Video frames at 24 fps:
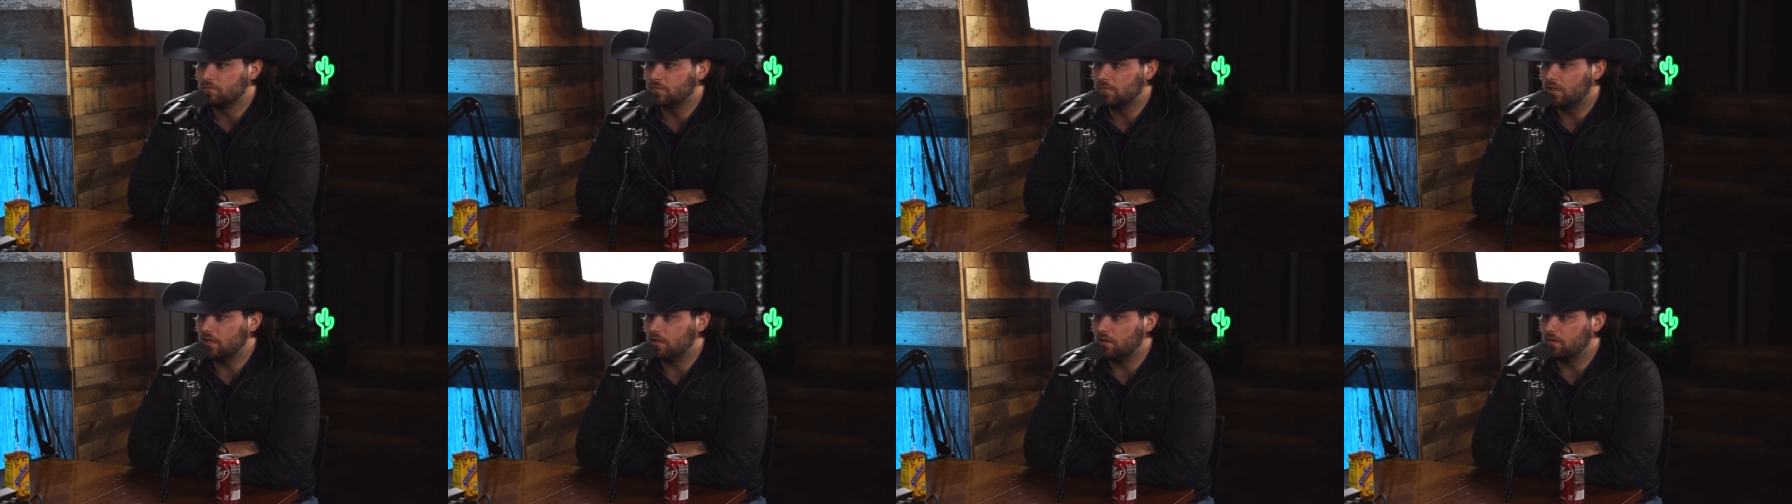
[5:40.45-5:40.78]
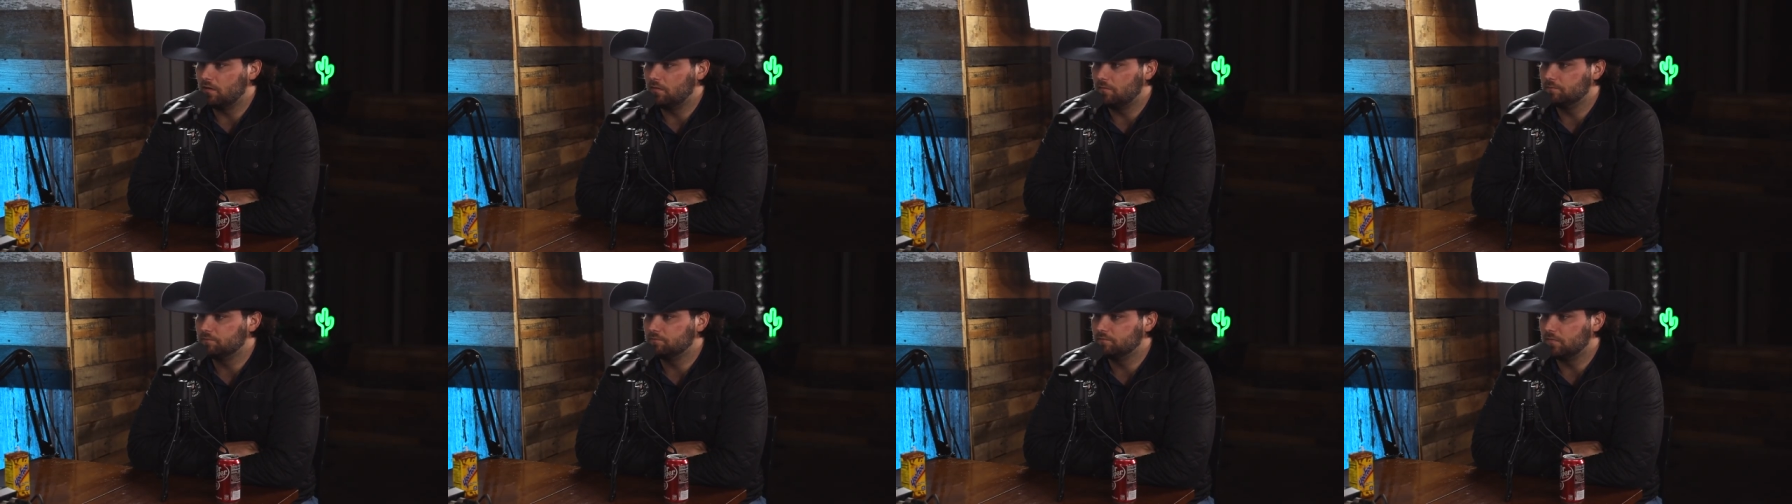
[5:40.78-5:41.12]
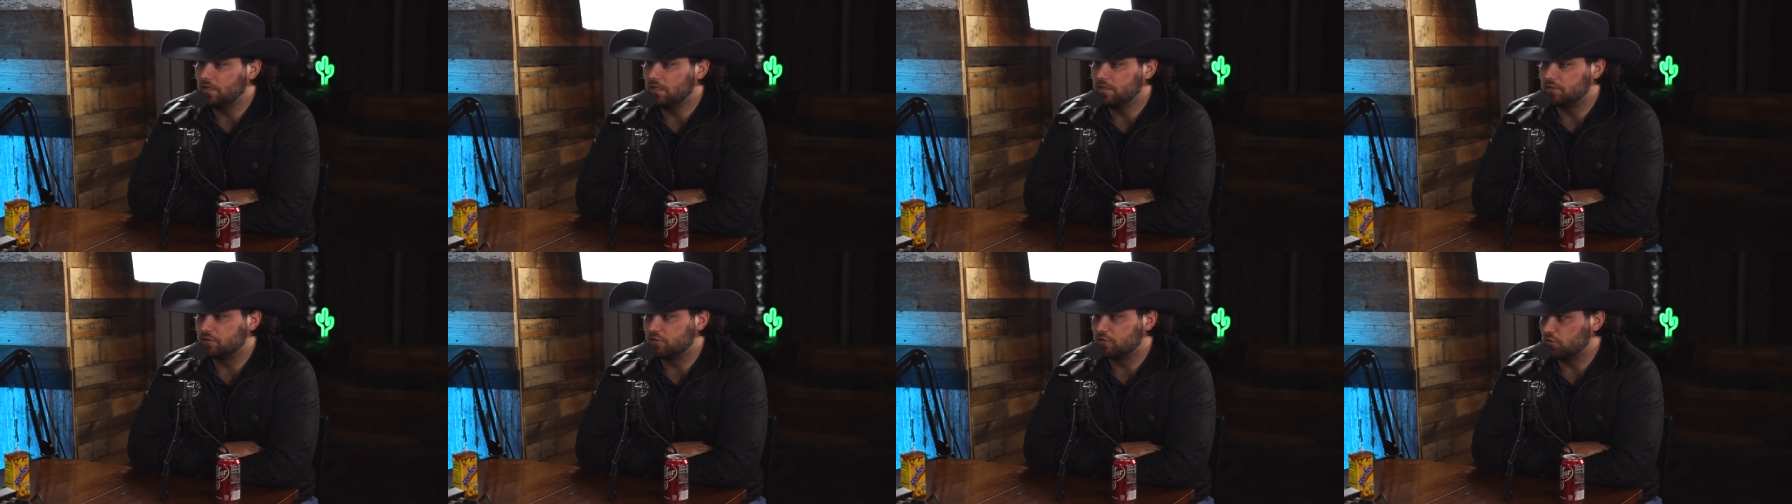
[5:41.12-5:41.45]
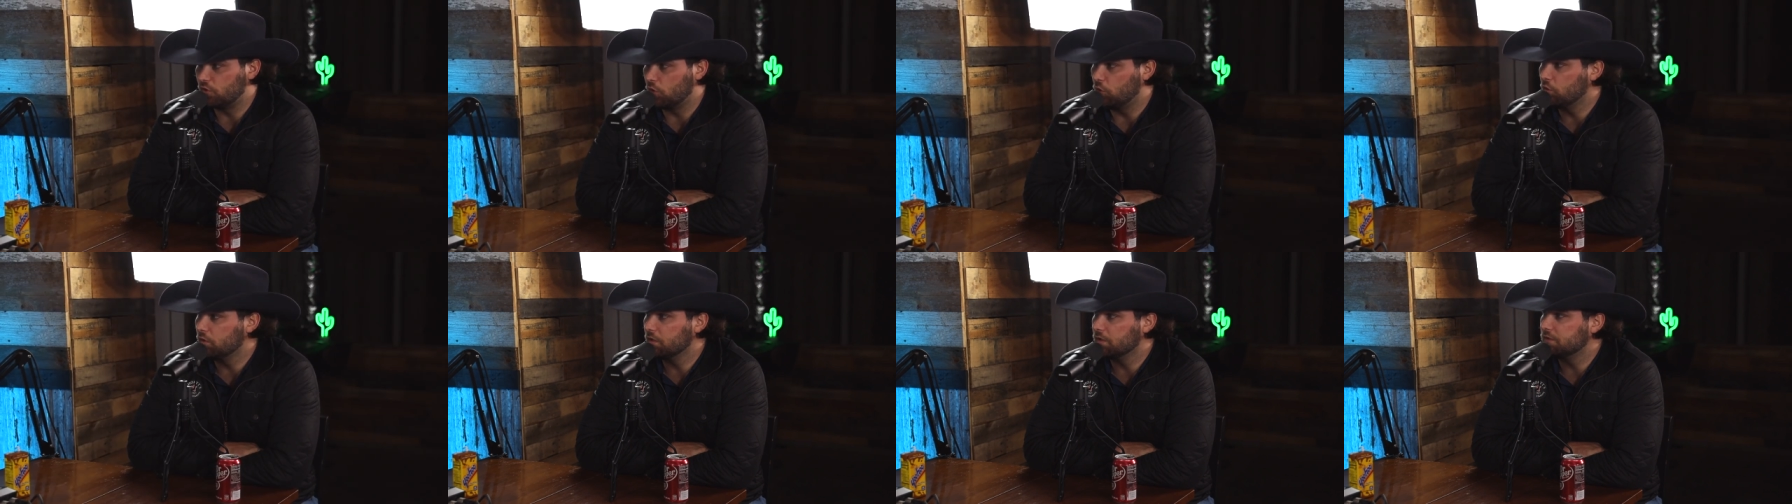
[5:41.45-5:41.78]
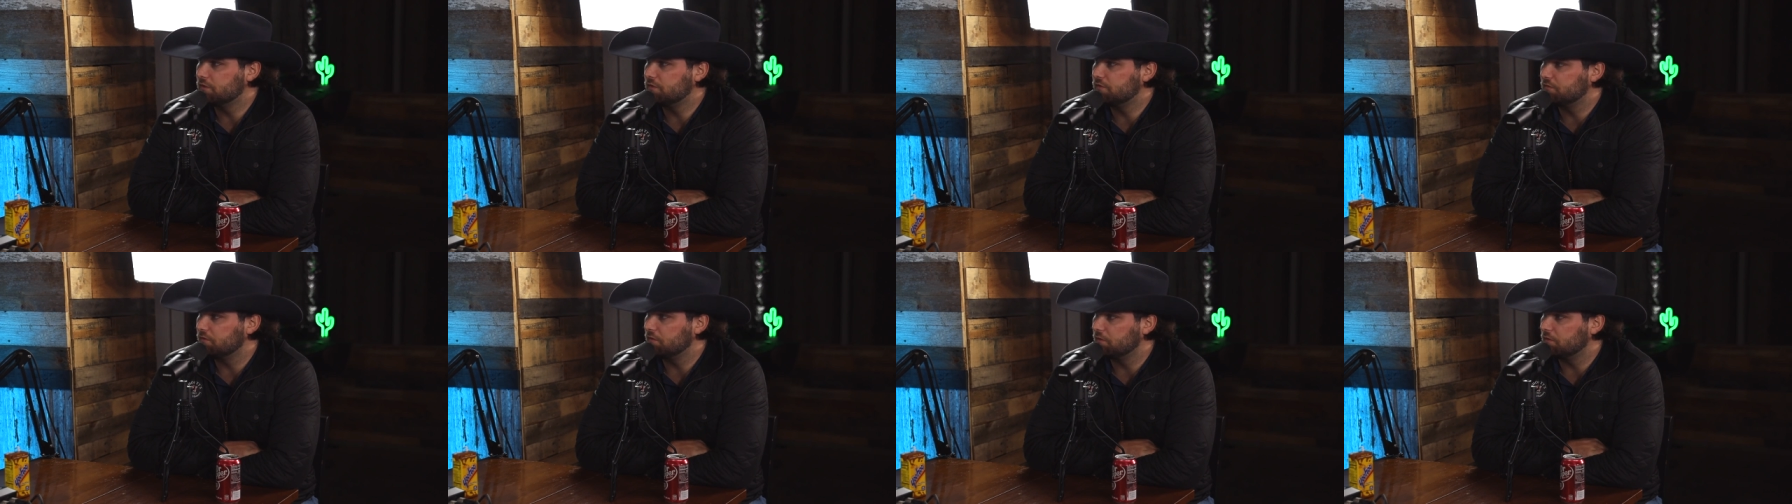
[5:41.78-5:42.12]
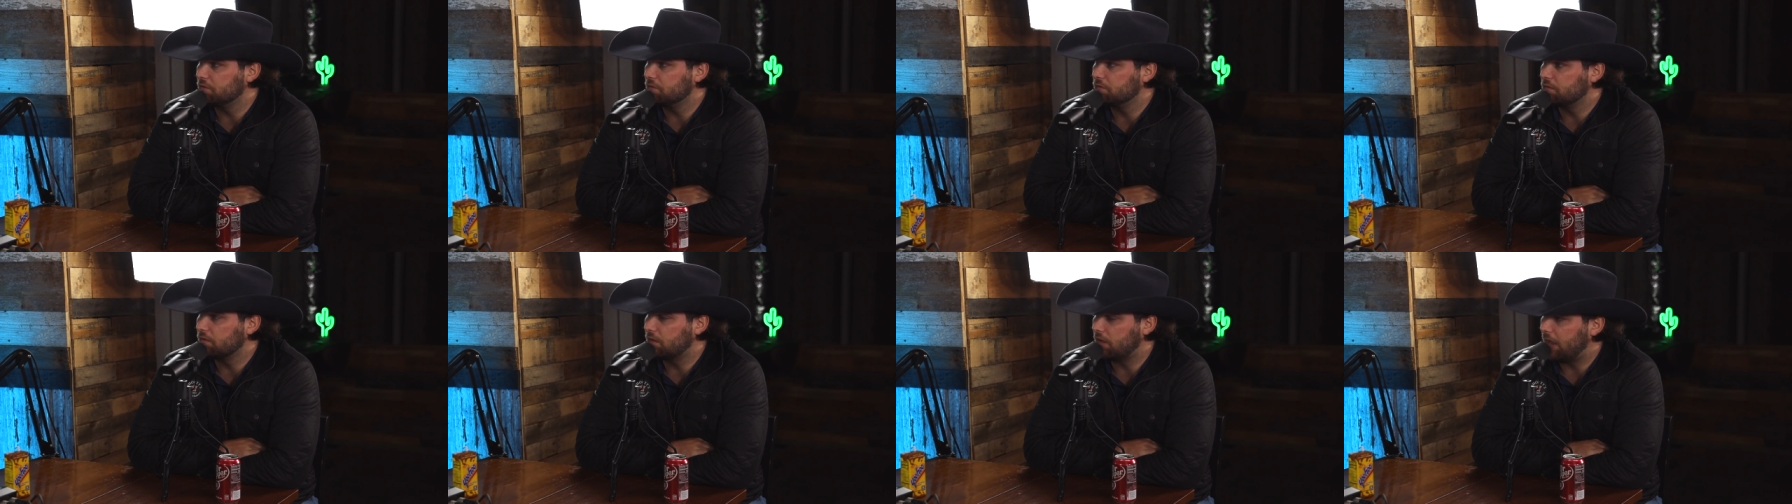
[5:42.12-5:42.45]
uh, it's storage
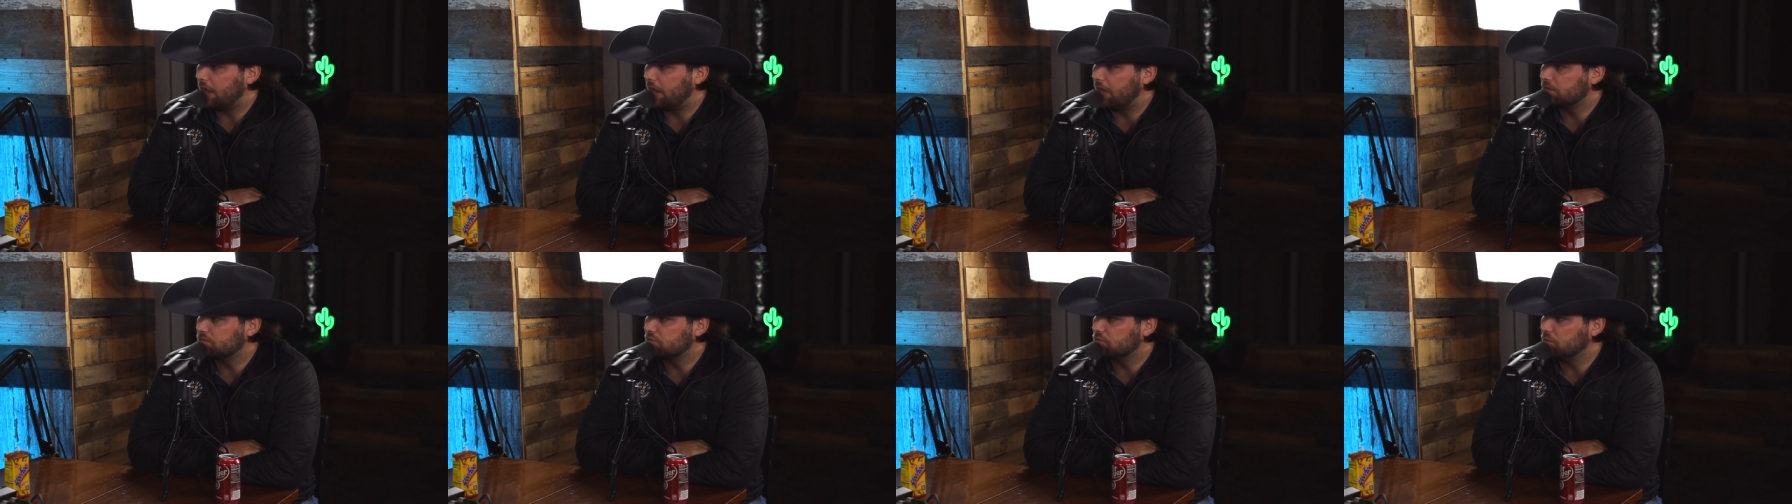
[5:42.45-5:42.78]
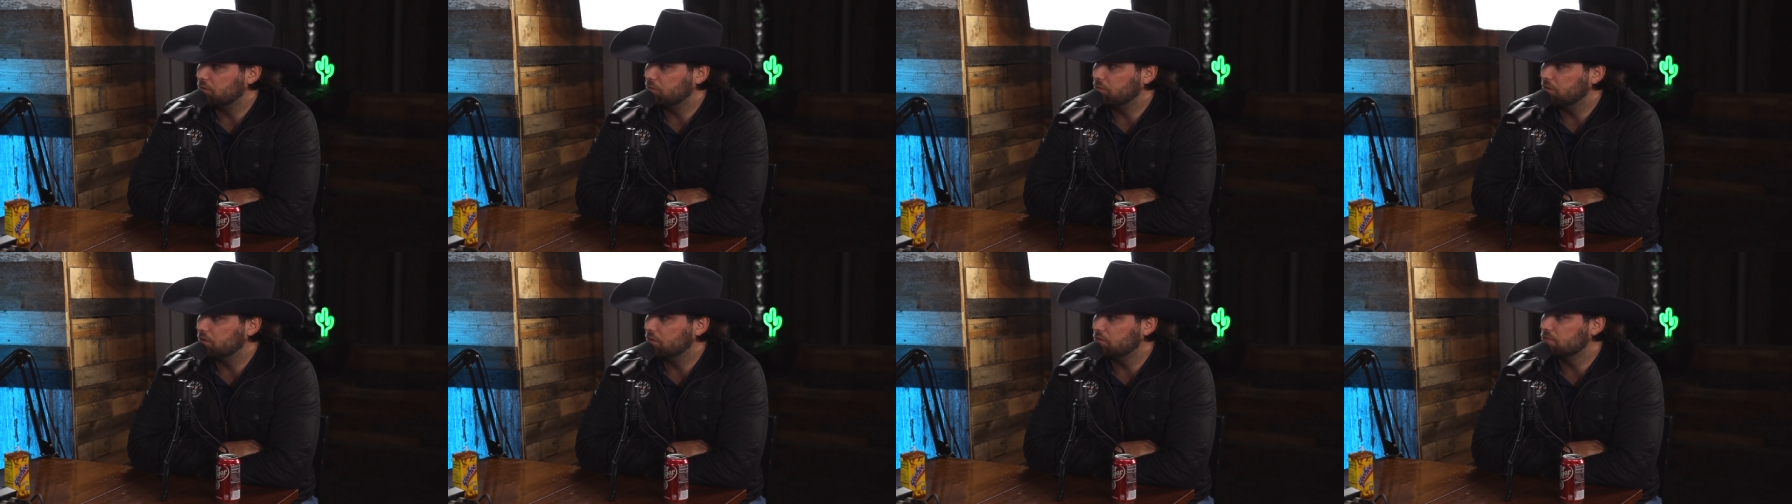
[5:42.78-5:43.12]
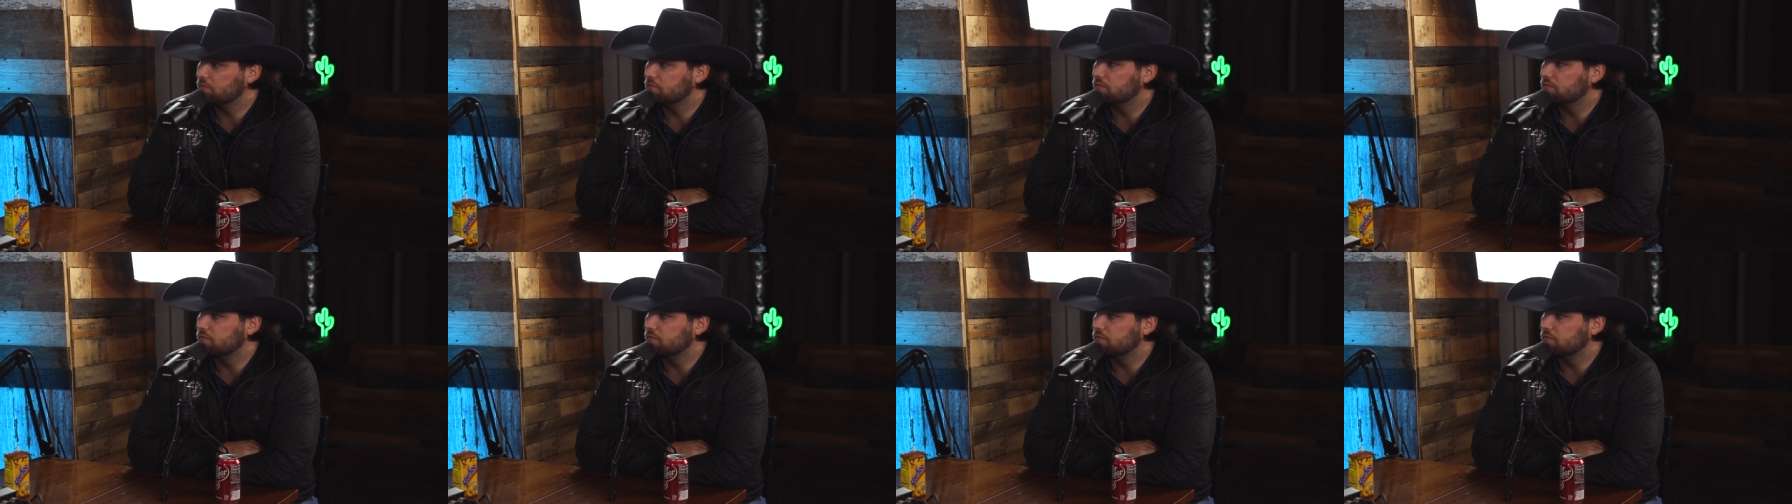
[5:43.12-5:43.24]
for the hats we build.